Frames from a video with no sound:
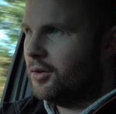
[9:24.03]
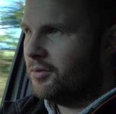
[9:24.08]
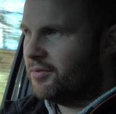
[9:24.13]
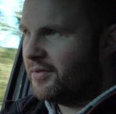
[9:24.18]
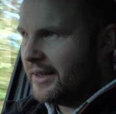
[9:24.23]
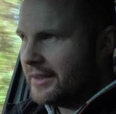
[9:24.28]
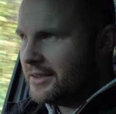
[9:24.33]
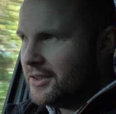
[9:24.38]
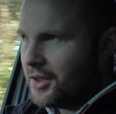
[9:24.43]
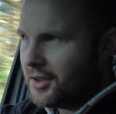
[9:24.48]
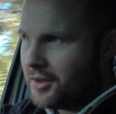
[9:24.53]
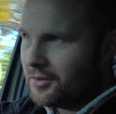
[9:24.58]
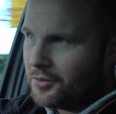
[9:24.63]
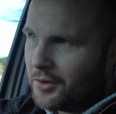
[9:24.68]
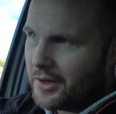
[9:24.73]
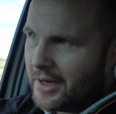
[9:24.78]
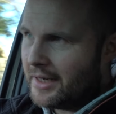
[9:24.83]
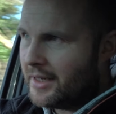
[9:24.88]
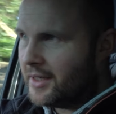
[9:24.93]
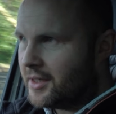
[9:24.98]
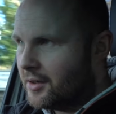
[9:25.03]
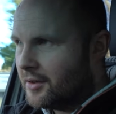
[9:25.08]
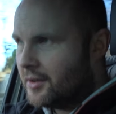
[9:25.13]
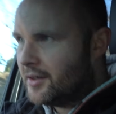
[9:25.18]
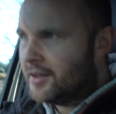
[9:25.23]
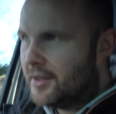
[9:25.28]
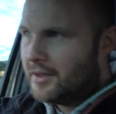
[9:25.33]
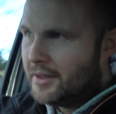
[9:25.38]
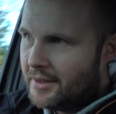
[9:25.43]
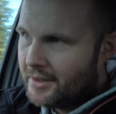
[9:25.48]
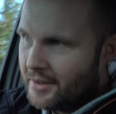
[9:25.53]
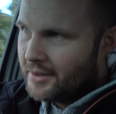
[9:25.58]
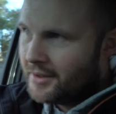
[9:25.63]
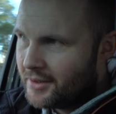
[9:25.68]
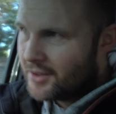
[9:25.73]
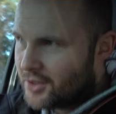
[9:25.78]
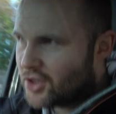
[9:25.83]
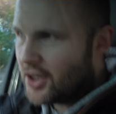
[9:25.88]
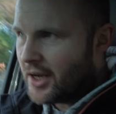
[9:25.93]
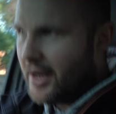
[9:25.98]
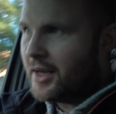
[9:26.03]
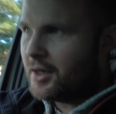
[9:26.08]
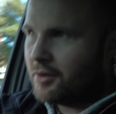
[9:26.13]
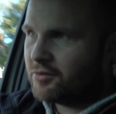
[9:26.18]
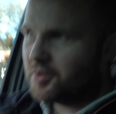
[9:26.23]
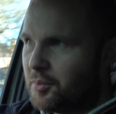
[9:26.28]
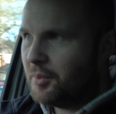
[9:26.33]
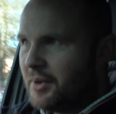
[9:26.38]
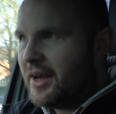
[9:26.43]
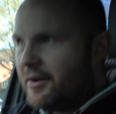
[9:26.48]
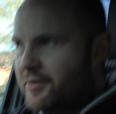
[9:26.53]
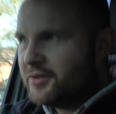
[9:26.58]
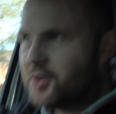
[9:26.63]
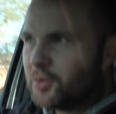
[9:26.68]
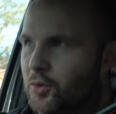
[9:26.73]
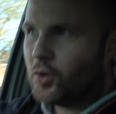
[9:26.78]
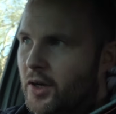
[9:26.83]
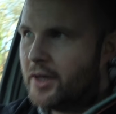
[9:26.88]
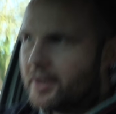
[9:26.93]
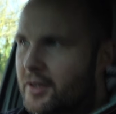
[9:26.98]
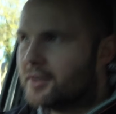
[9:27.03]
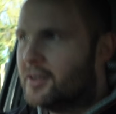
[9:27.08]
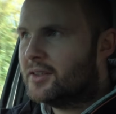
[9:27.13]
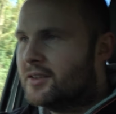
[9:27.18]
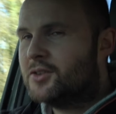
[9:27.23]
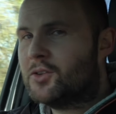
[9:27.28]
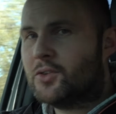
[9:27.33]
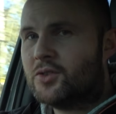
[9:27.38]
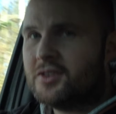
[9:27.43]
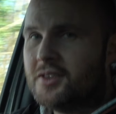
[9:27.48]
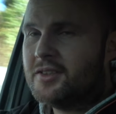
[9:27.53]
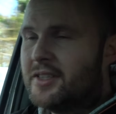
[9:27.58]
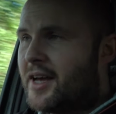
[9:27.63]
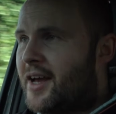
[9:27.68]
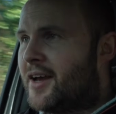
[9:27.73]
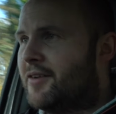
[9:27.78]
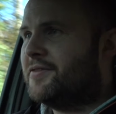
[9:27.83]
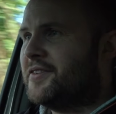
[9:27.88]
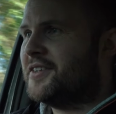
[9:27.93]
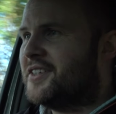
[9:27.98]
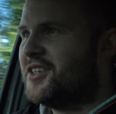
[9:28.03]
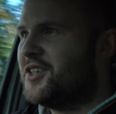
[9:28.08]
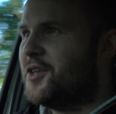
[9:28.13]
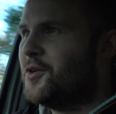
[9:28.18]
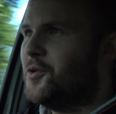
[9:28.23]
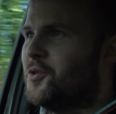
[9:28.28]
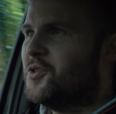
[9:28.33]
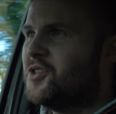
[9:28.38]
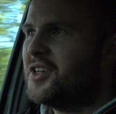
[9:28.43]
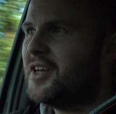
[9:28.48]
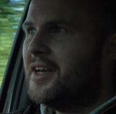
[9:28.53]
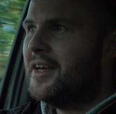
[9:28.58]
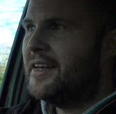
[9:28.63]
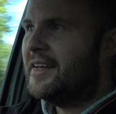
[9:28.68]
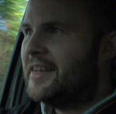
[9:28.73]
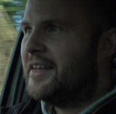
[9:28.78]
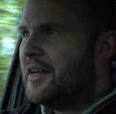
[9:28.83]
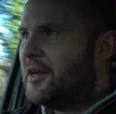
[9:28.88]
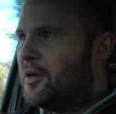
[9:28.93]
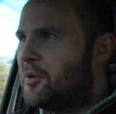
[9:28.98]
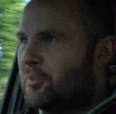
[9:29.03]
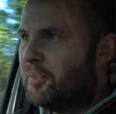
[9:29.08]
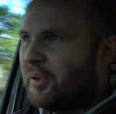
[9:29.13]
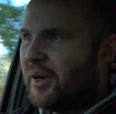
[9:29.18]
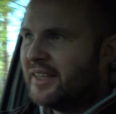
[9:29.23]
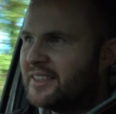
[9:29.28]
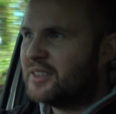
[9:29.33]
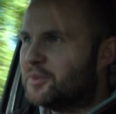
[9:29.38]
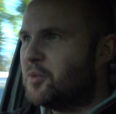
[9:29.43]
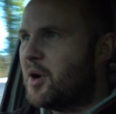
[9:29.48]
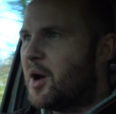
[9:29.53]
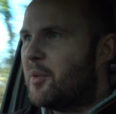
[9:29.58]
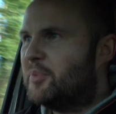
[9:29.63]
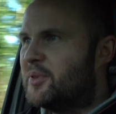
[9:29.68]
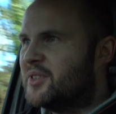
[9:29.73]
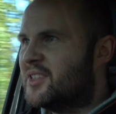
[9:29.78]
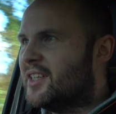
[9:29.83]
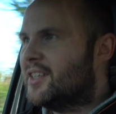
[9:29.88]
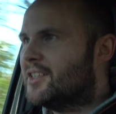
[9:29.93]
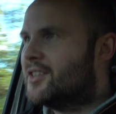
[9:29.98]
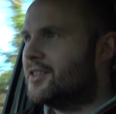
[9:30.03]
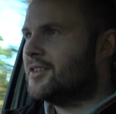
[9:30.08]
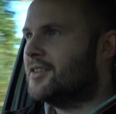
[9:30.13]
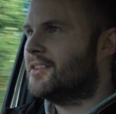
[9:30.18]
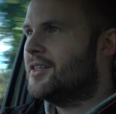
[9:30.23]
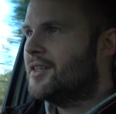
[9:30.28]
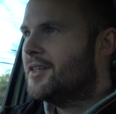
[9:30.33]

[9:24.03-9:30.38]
In fact, you can really kind of shake it from left to right and it doesn't have a huge impact on what position